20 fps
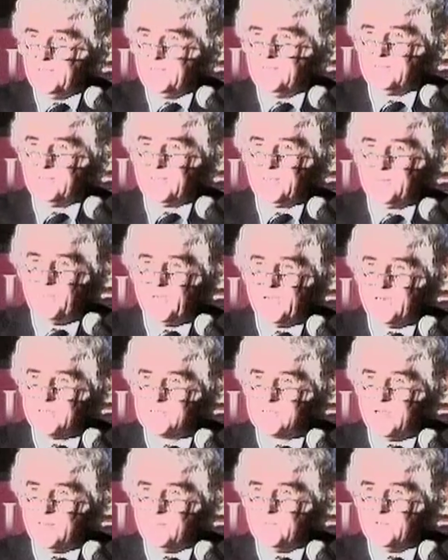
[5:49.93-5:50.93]
that had been
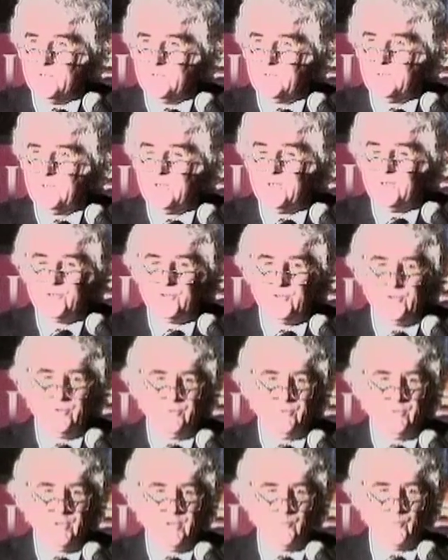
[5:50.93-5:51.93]
assembled
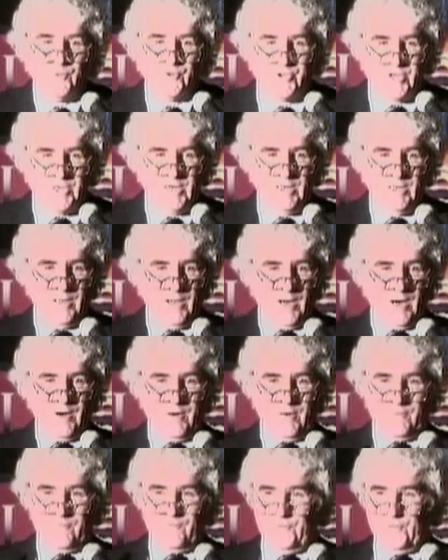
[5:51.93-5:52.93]
and we're sitting
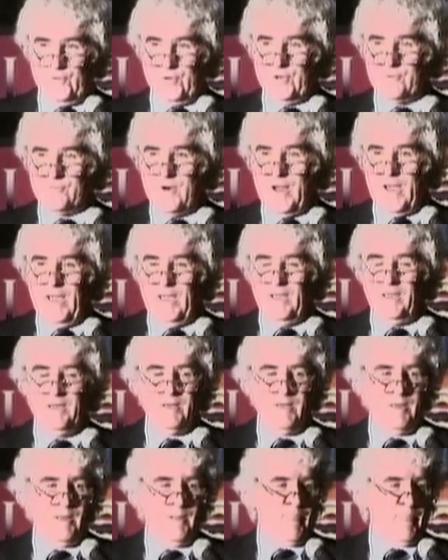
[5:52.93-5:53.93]
there in full array
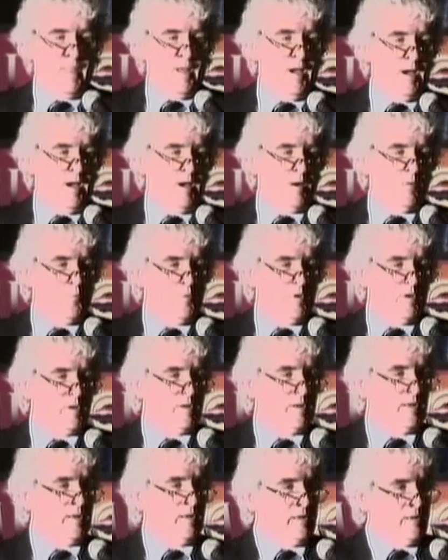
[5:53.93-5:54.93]

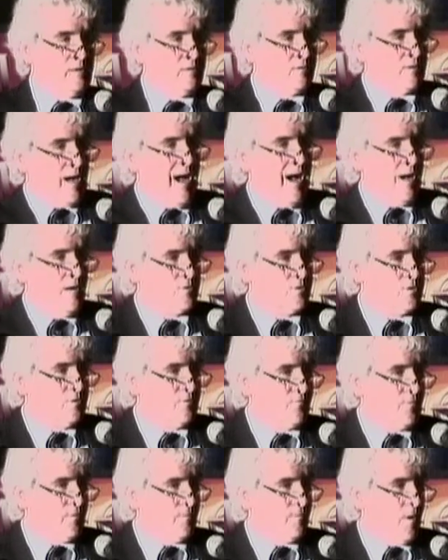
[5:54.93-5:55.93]
with the legal
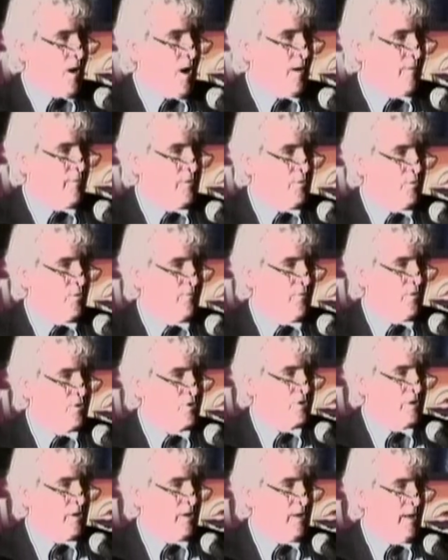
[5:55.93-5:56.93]
counsel from Harvard
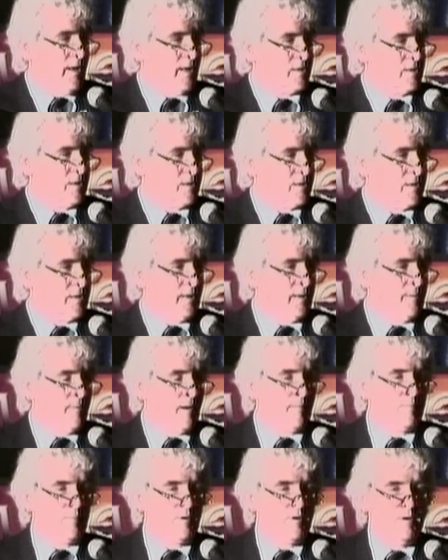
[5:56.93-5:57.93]
University as a
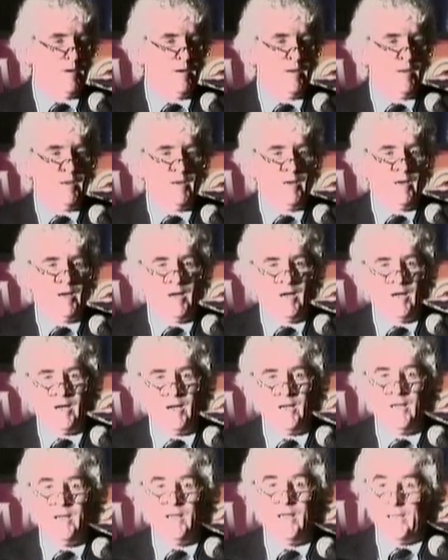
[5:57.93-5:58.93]
sitting member,
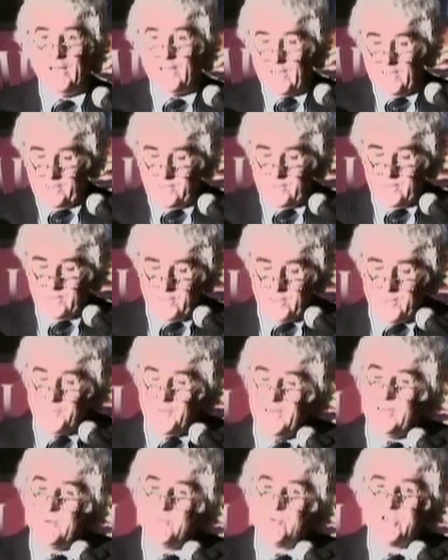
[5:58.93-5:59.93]
and the
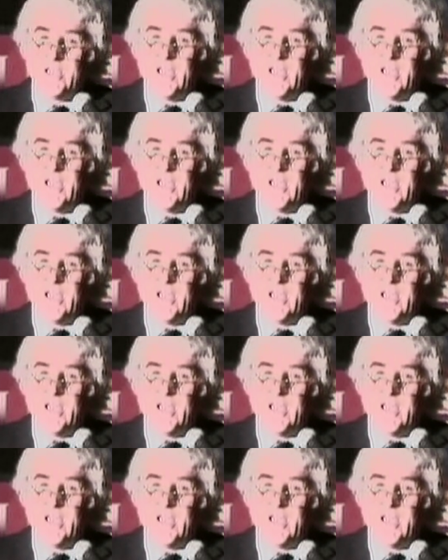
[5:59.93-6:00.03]
committee was